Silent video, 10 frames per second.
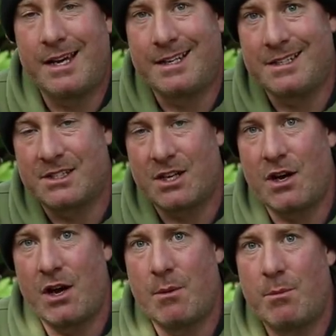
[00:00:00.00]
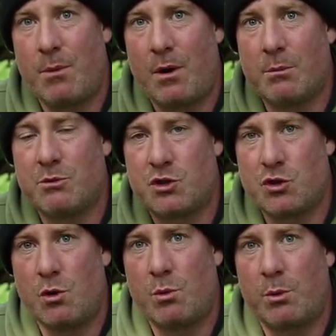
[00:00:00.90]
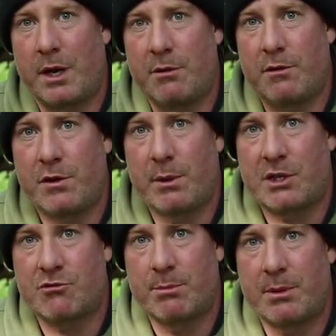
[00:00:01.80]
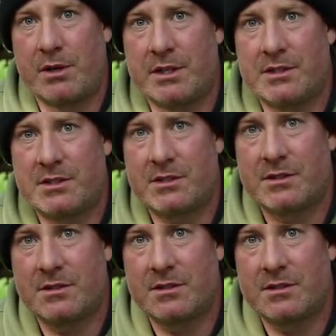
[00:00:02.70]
And in turn, I'm sure we'll get you a few extra bites.